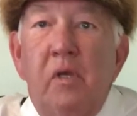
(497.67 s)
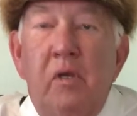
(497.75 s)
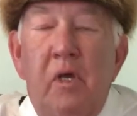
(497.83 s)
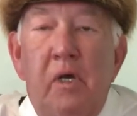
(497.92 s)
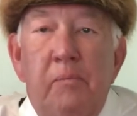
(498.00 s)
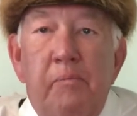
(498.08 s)

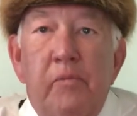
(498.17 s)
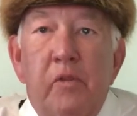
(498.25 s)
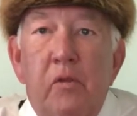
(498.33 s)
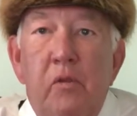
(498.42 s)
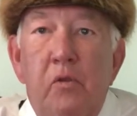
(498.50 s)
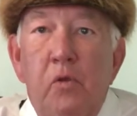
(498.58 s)
Now,
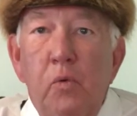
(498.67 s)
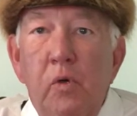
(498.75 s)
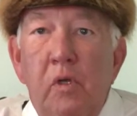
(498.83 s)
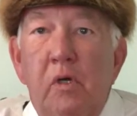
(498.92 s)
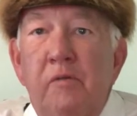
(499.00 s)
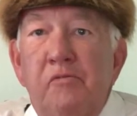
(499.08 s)
you
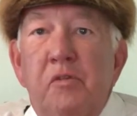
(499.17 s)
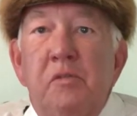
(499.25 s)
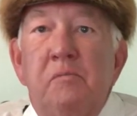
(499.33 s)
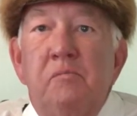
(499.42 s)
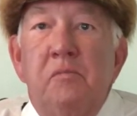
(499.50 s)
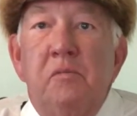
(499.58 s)
will
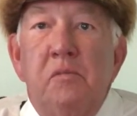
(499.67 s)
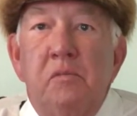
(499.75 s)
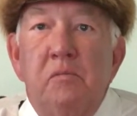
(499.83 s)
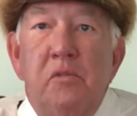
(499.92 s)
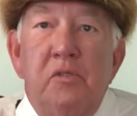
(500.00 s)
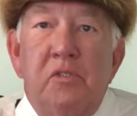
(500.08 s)
often
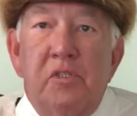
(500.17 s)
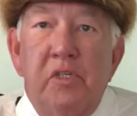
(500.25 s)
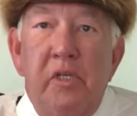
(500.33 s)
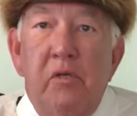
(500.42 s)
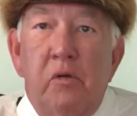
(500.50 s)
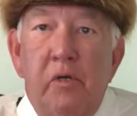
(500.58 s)

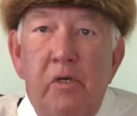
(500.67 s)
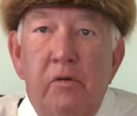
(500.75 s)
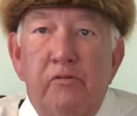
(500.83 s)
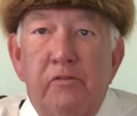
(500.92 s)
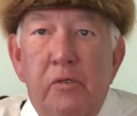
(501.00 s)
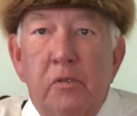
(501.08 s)
see or
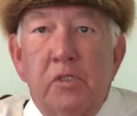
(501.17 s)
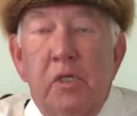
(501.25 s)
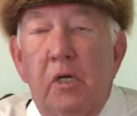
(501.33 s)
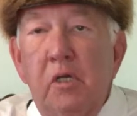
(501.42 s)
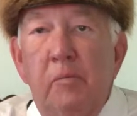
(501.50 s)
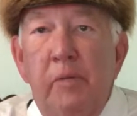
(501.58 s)
hear folks
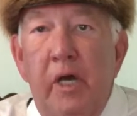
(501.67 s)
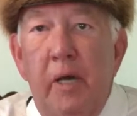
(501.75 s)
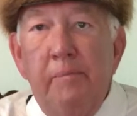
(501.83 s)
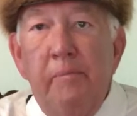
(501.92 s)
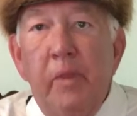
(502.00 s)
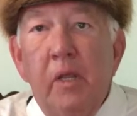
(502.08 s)
talk
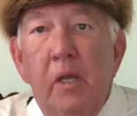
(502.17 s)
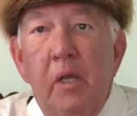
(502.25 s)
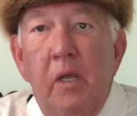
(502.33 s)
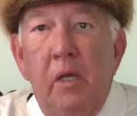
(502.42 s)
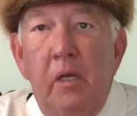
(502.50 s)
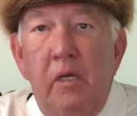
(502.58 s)
about
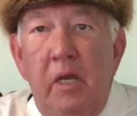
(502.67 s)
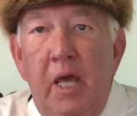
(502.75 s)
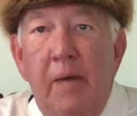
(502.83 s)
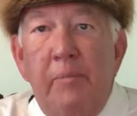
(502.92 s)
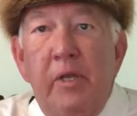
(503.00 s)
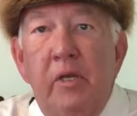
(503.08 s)

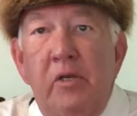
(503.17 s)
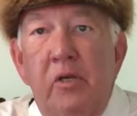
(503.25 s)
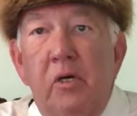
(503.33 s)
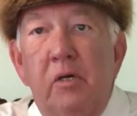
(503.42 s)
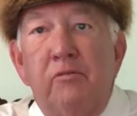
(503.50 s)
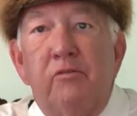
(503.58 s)
knapping a
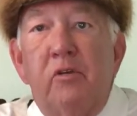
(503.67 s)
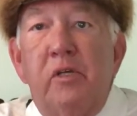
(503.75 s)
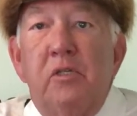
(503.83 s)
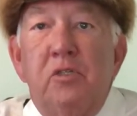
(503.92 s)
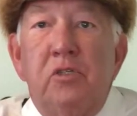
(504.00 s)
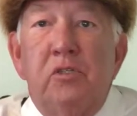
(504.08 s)
dull
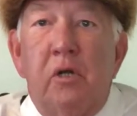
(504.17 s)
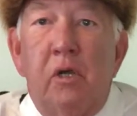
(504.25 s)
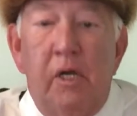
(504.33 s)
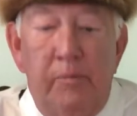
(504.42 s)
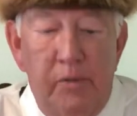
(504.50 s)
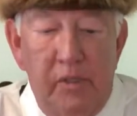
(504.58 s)
flint
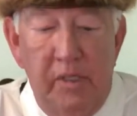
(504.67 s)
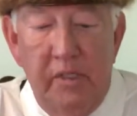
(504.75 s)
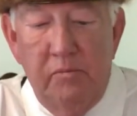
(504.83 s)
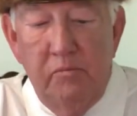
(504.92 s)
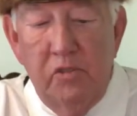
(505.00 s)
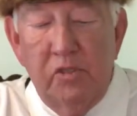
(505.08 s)
sharp,
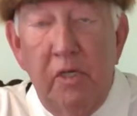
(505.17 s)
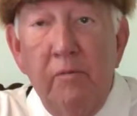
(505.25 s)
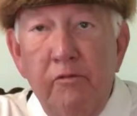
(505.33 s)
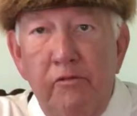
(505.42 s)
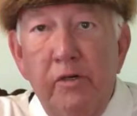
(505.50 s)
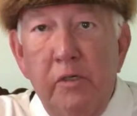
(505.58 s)
and
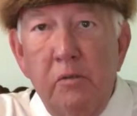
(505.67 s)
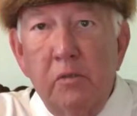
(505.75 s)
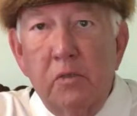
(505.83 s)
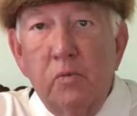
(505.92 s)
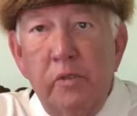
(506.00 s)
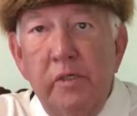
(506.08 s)
some
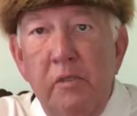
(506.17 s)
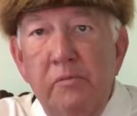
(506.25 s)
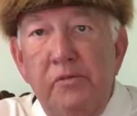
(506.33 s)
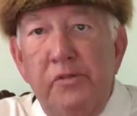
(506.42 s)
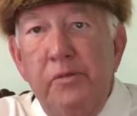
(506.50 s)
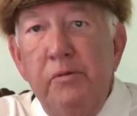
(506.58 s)
folks will
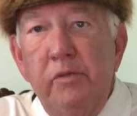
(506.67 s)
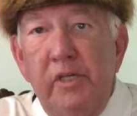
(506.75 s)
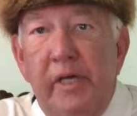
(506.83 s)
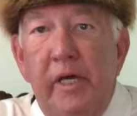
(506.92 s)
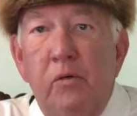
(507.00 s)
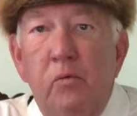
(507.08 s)
do
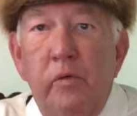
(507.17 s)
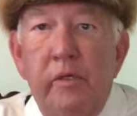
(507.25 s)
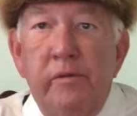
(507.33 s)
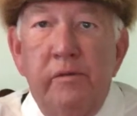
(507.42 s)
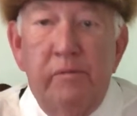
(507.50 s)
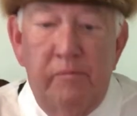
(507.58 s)
that
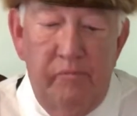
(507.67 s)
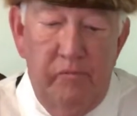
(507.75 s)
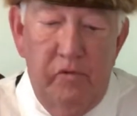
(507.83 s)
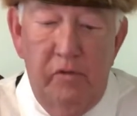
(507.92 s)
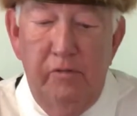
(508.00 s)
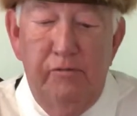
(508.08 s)
with
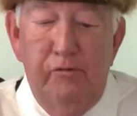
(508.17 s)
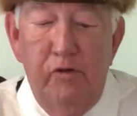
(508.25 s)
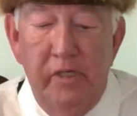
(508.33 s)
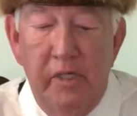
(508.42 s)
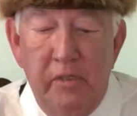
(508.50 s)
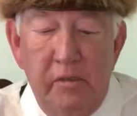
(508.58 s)
the
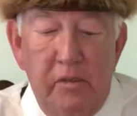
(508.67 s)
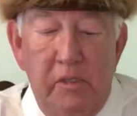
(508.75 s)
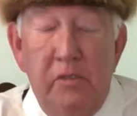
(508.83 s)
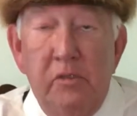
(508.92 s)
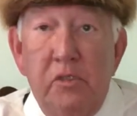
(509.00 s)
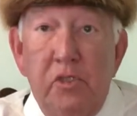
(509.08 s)
flint
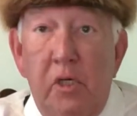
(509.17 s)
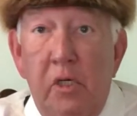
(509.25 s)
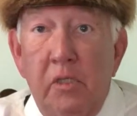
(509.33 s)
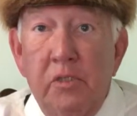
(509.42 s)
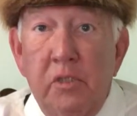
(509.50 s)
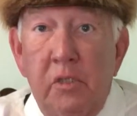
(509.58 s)
in the
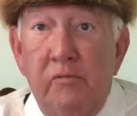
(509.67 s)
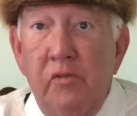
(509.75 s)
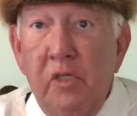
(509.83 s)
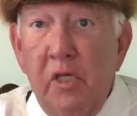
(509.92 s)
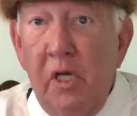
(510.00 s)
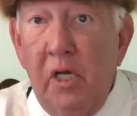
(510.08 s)
jaws of
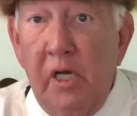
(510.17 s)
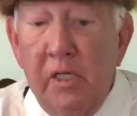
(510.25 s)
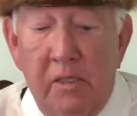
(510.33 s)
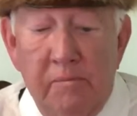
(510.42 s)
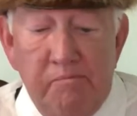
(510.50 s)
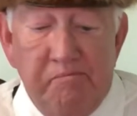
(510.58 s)
the cock.